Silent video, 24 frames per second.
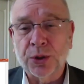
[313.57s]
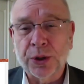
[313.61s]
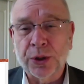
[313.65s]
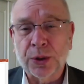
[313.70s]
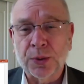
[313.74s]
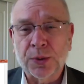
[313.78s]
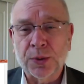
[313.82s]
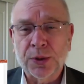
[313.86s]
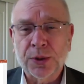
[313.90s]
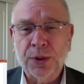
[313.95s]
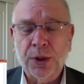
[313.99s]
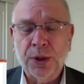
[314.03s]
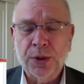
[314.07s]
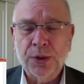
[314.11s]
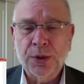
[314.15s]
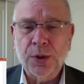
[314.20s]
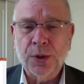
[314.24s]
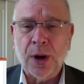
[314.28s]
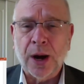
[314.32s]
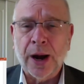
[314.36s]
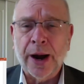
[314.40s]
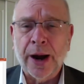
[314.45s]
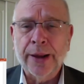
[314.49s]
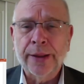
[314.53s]
use.
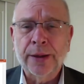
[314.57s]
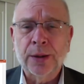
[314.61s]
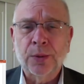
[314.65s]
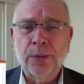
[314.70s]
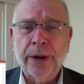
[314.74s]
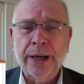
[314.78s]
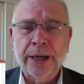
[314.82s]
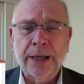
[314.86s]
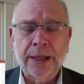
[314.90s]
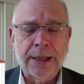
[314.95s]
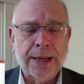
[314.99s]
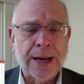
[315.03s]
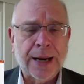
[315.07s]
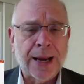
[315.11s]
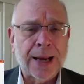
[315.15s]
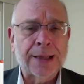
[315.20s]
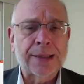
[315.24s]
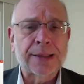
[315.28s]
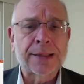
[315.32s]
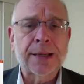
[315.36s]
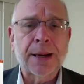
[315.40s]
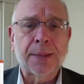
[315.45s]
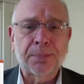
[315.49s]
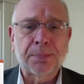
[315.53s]
So either way, it
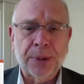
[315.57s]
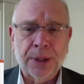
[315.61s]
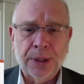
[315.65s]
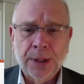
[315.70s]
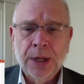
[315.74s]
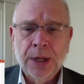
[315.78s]
adds up